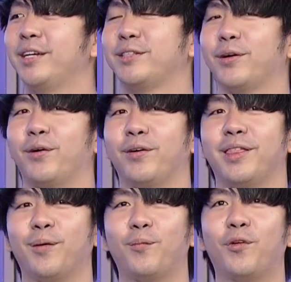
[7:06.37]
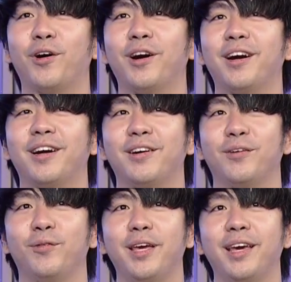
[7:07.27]
So the more
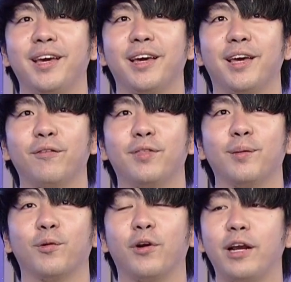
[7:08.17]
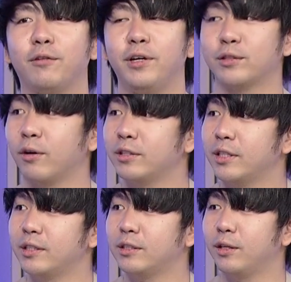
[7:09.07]
we give them great
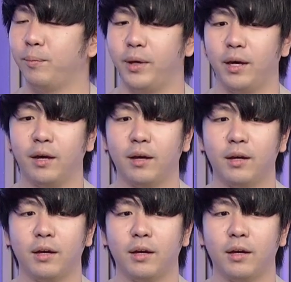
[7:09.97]
resources to be